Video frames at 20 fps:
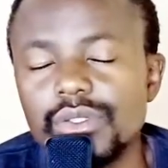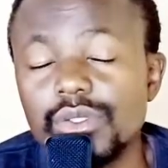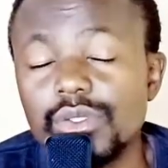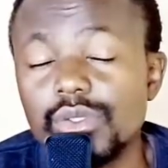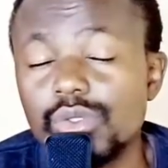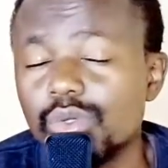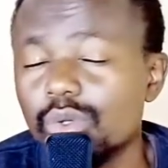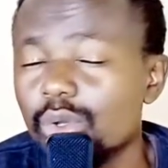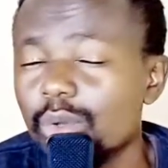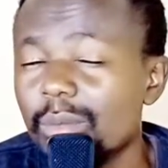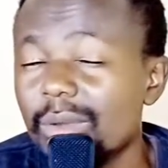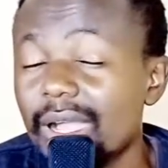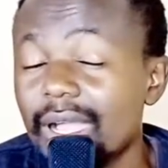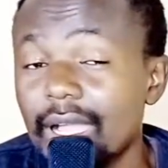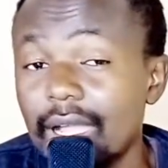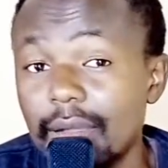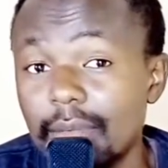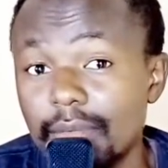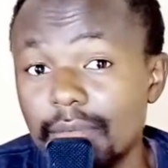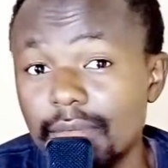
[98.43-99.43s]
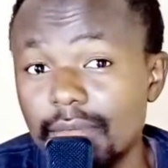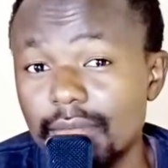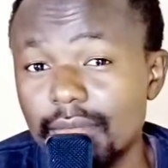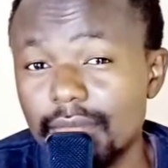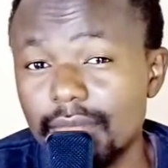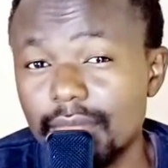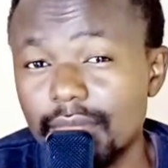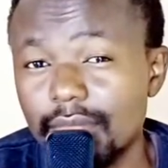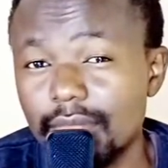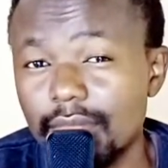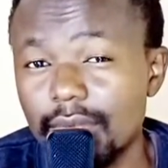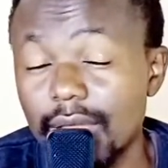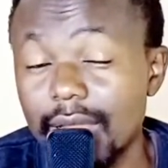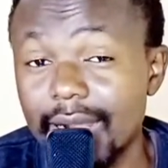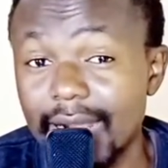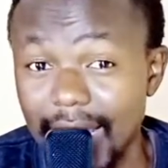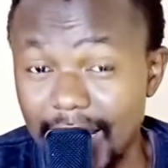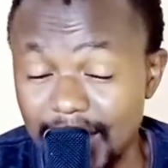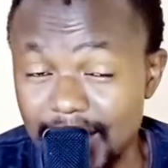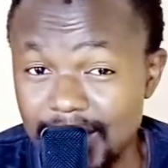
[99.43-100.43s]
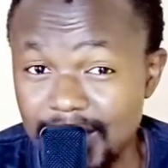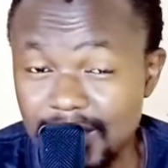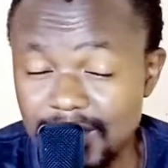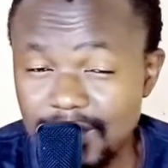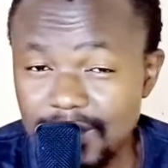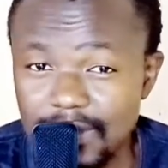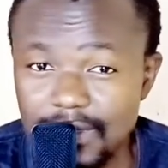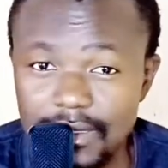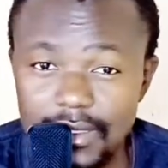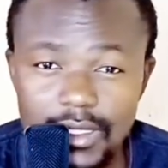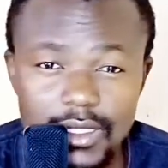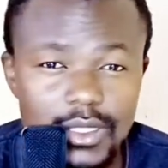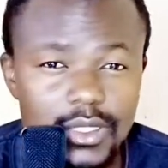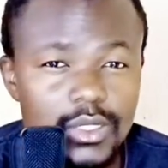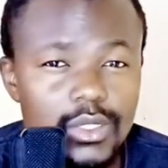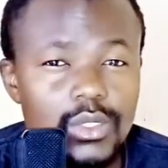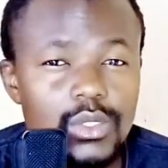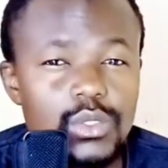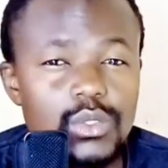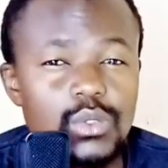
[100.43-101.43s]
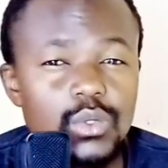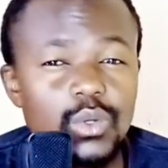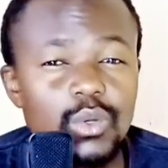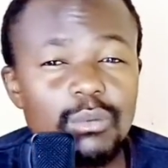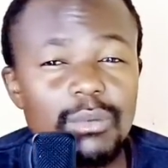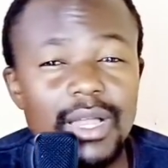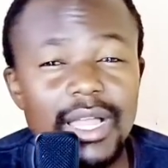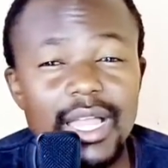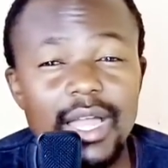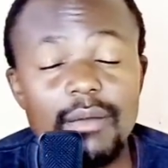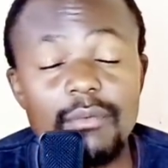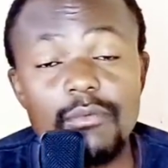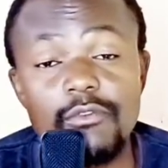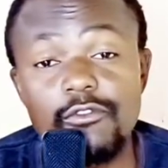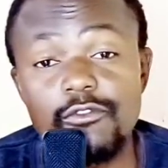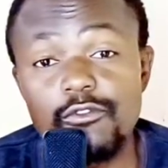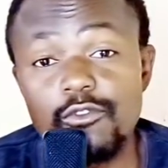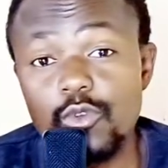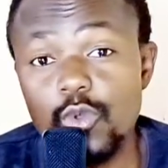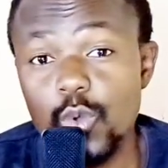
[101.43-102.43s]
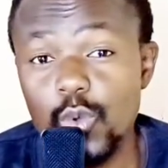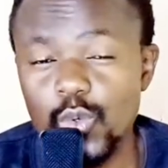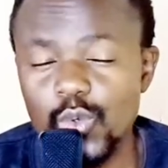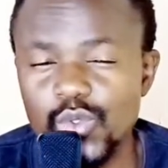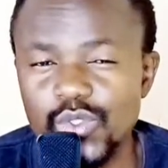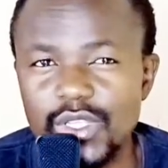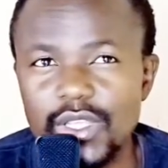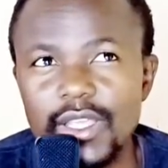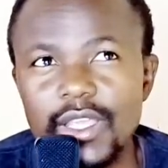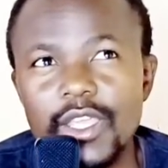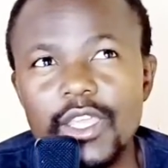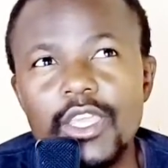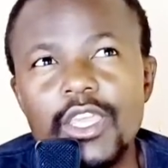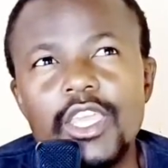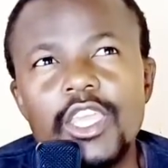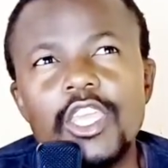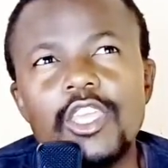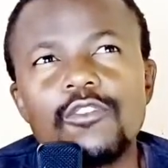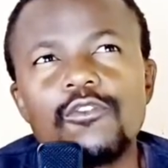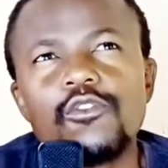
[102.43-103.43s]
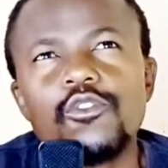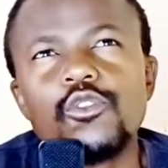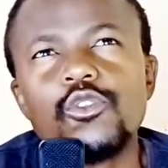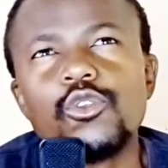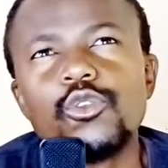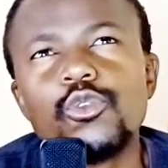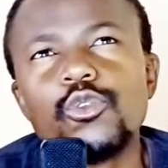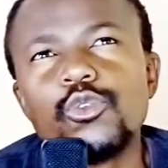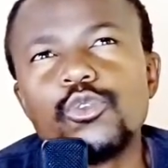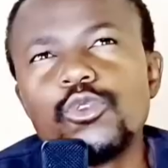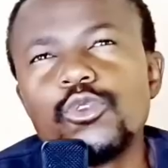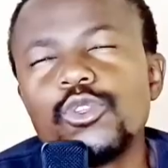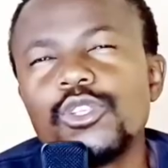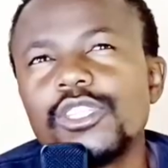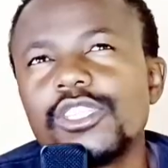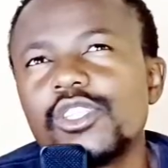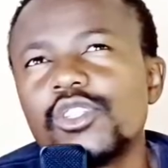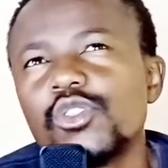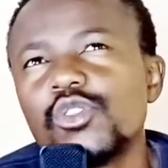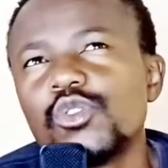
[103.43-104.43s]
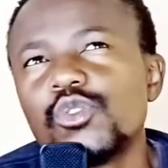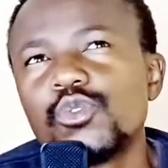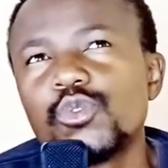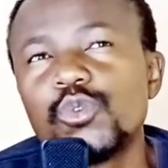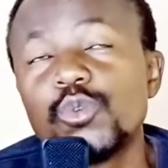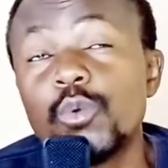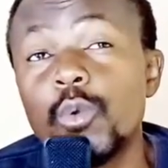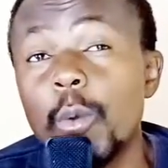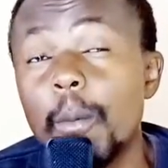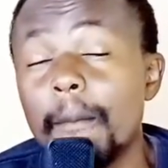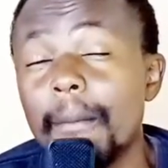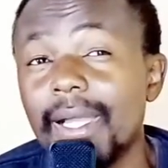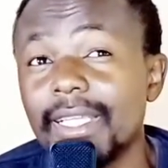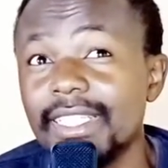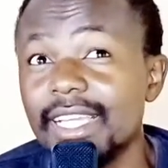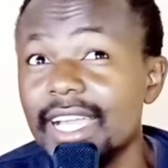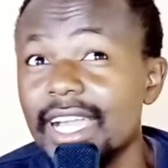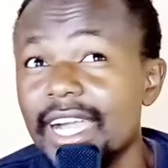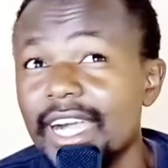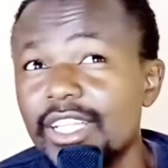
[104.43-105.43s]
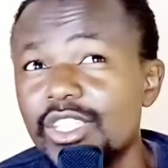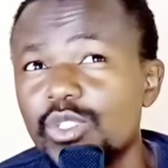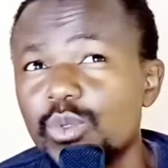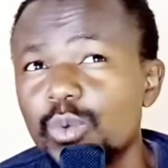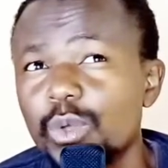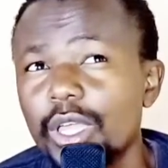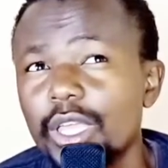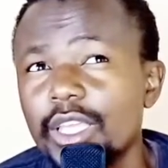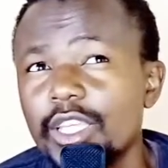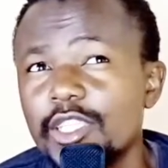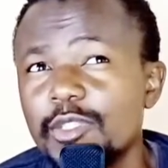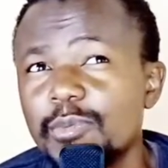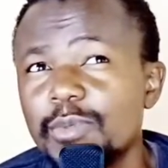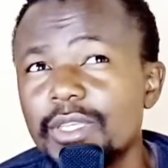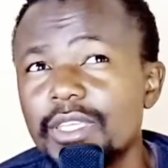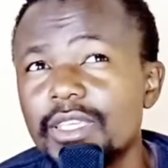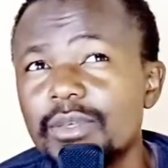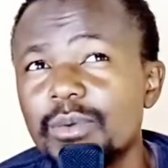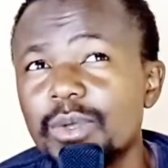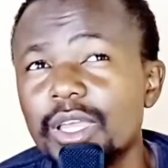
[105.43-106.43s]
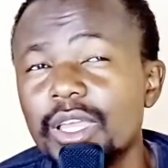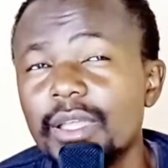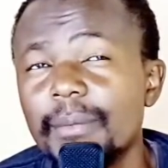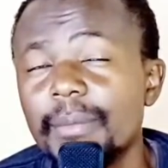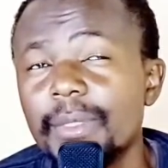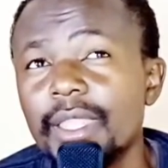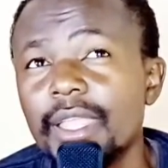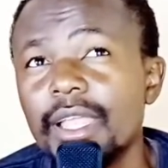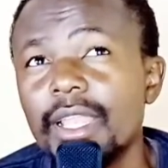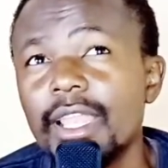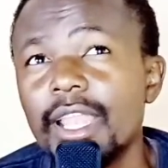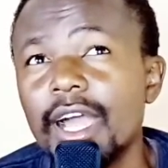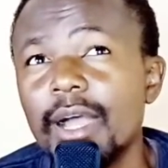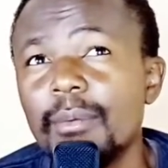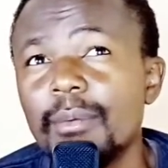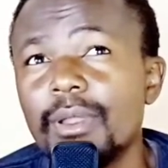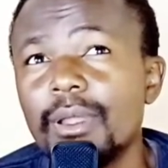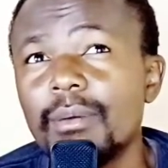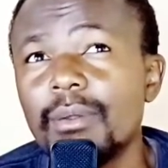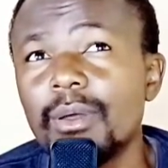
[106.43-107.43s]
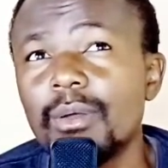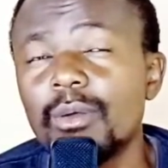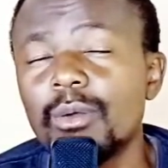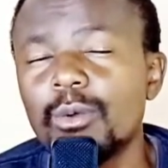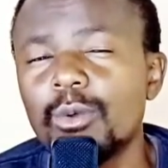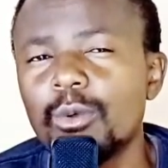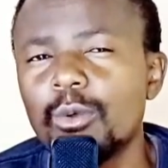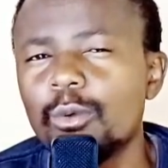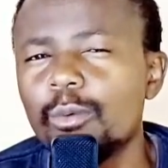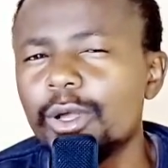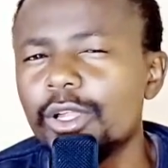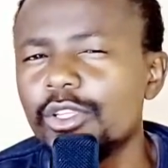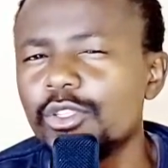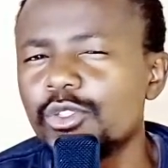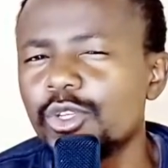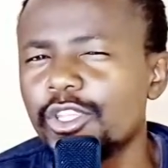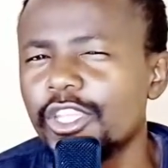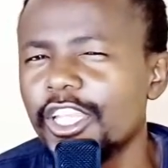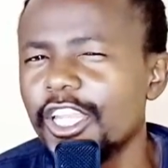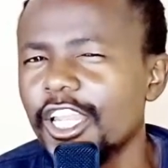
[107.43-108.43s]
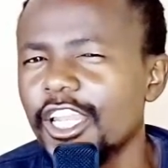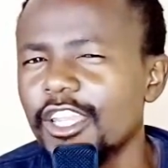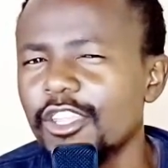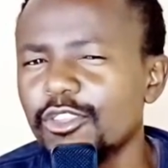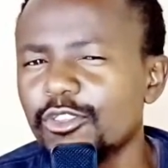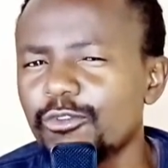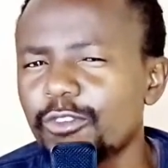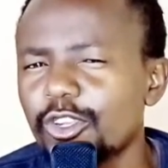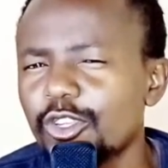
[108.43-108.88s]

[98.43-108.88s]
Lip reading: Soul Makamu writes, Soul Makamu flows. If you listen to Manyangatsi where he's speaking, where la bla bla kubani zondela les,